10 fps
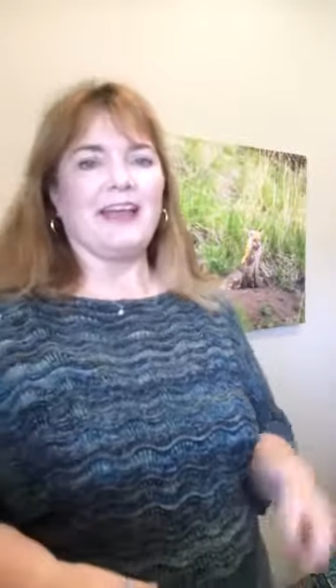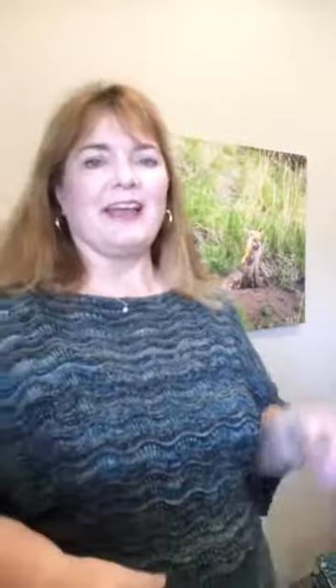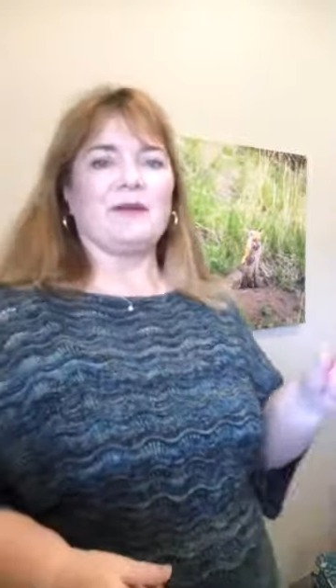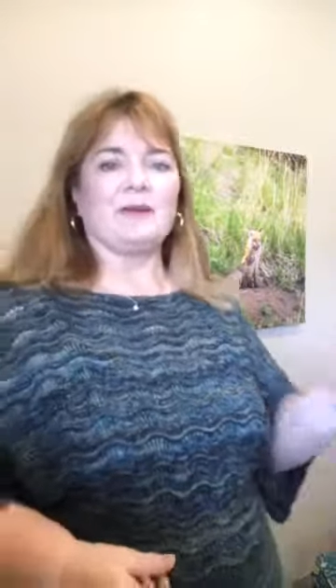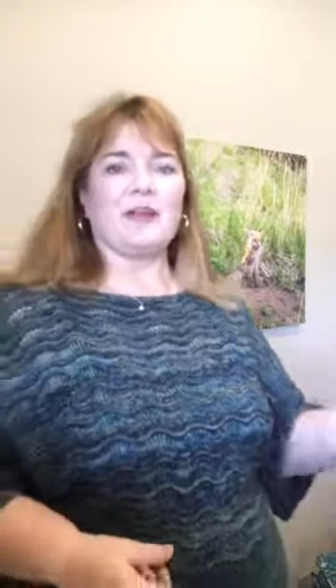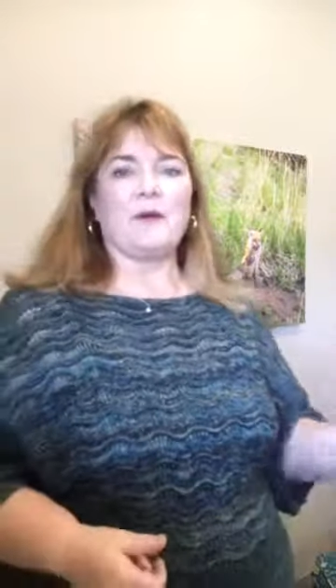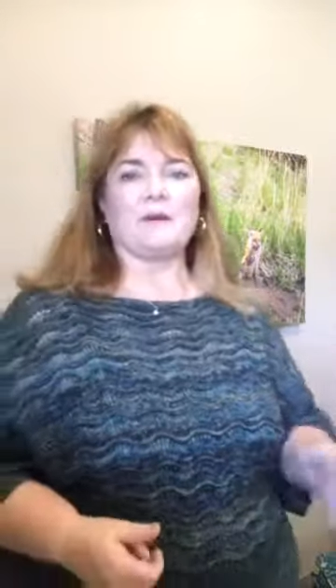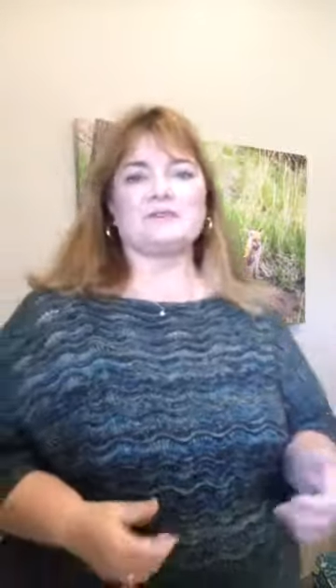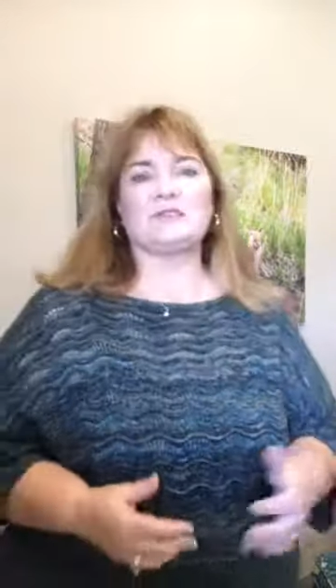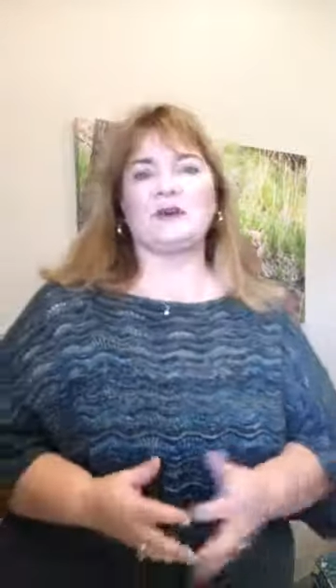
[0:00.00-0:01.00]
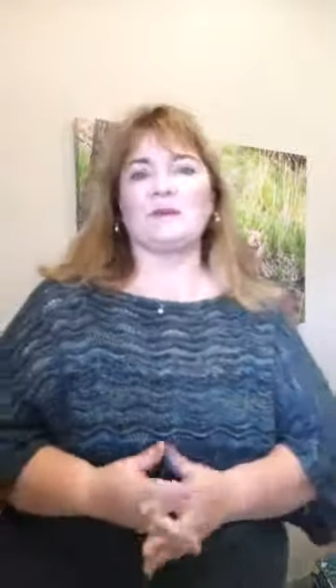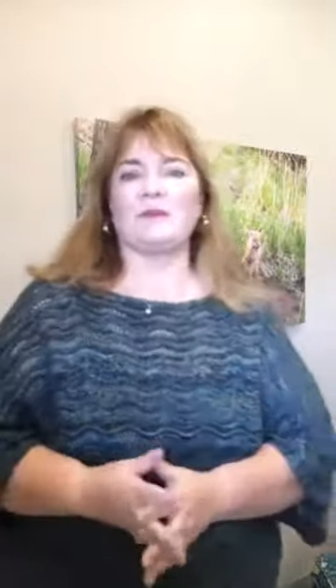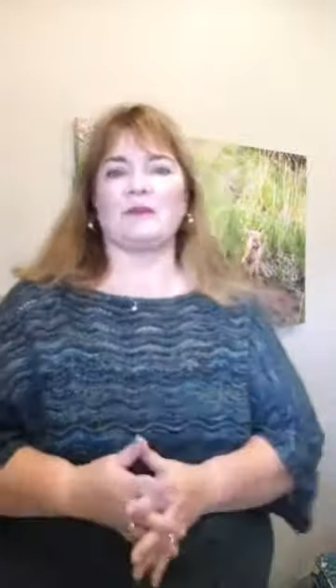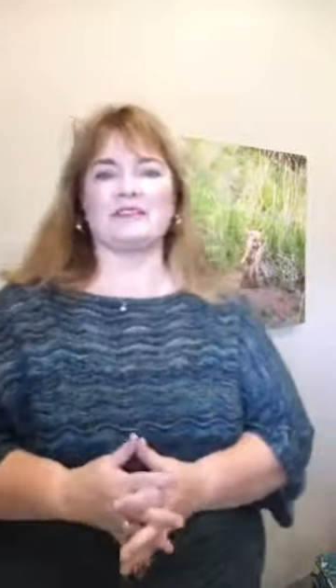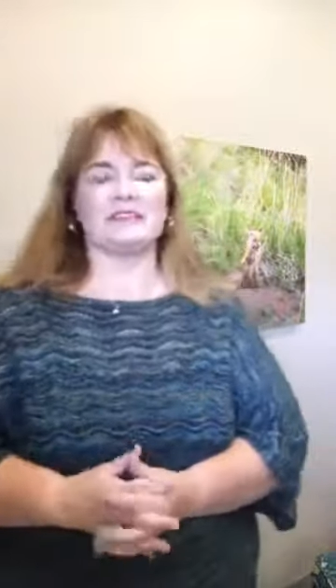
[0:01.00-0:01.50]
and we go up to him and
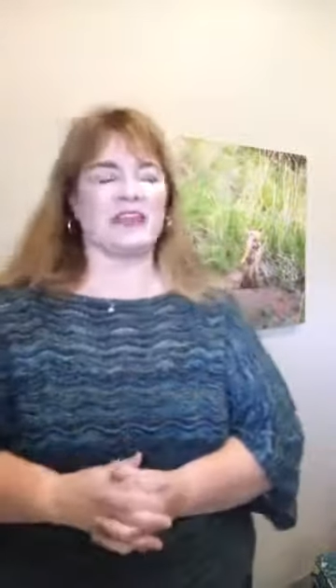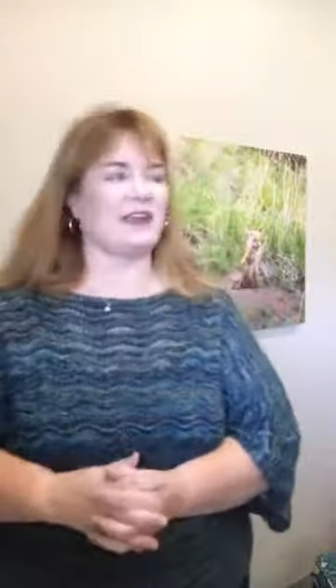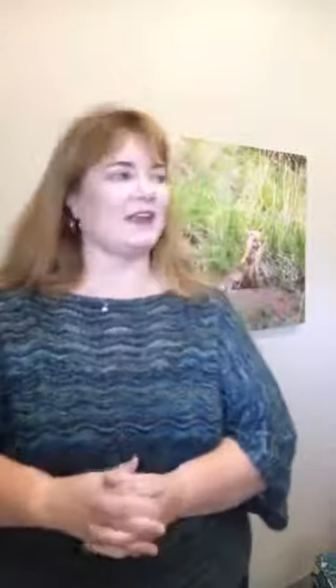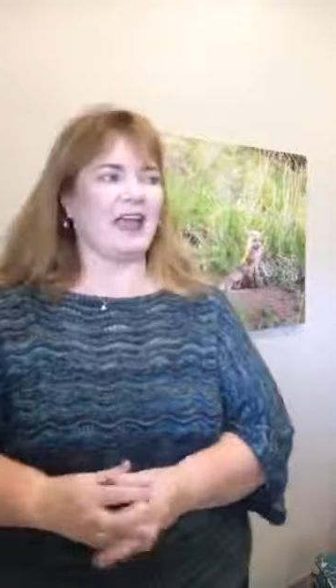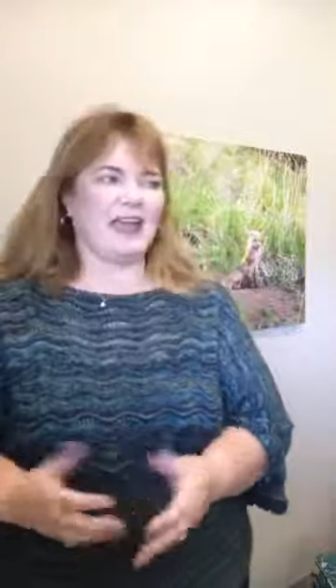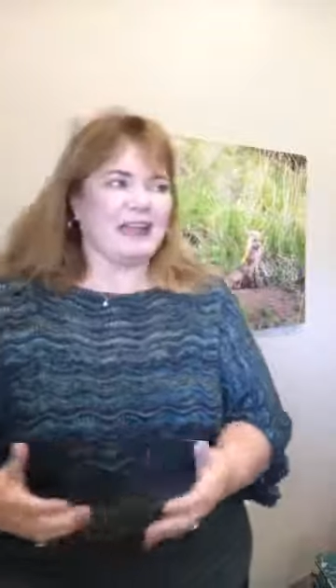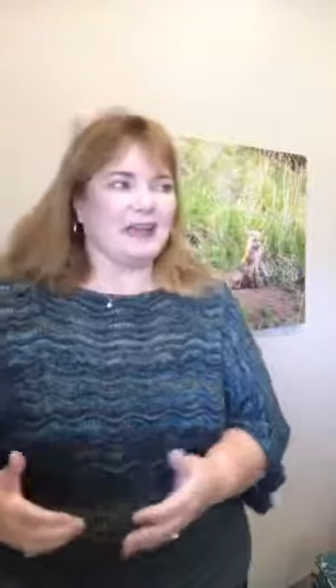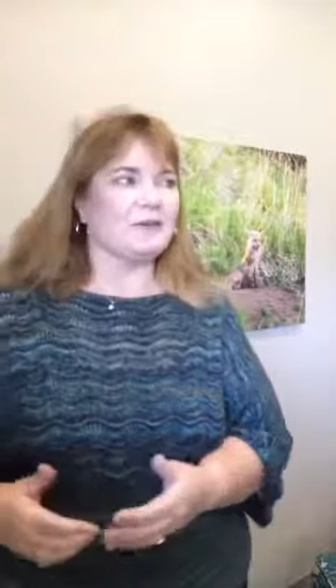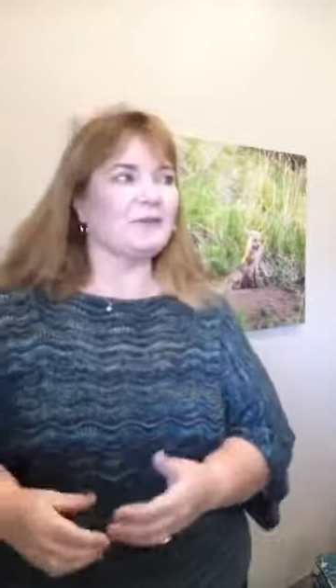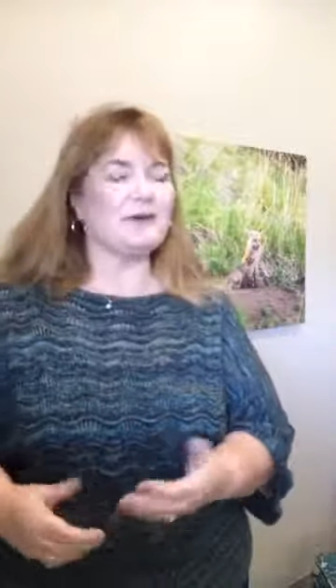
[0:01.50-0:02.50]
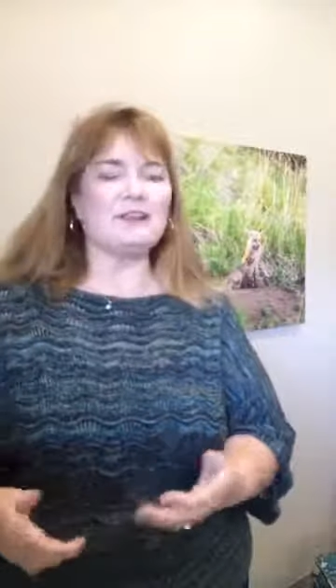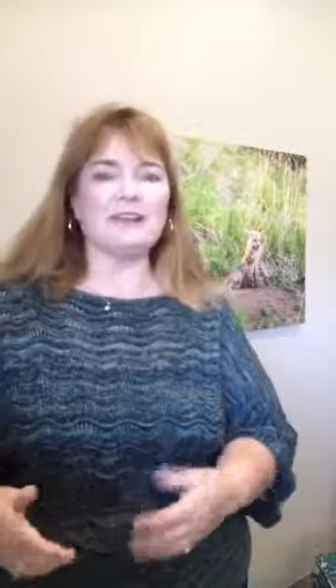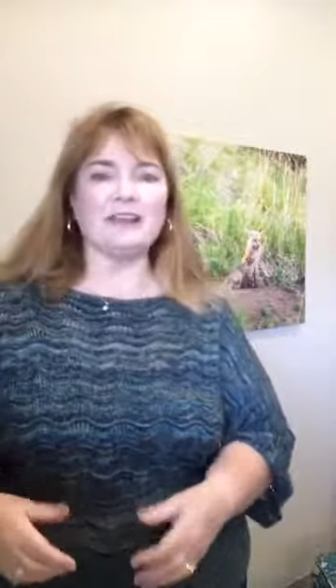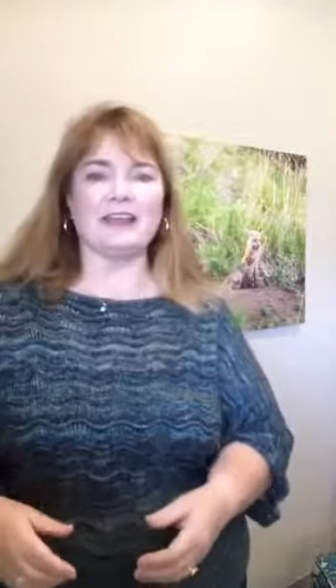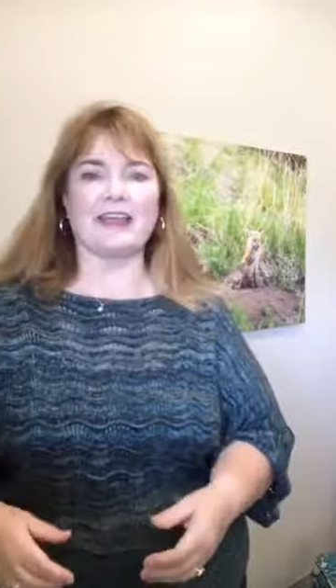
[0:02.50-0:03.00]
we say, hey, what are you
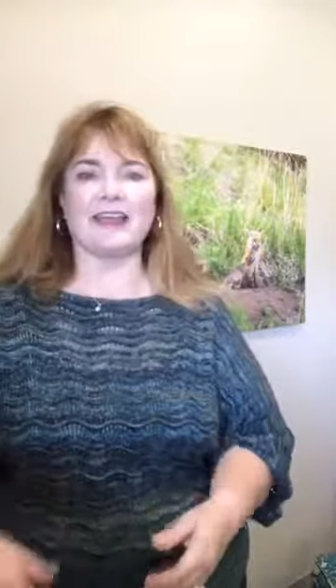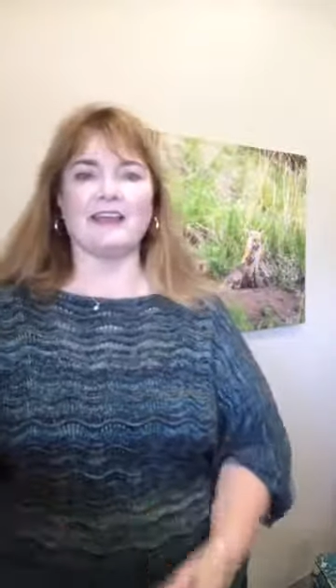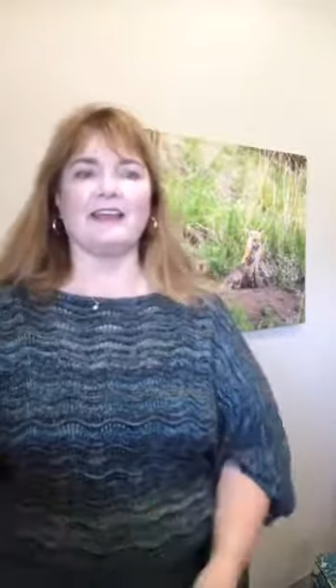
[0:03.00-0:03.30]
looking at?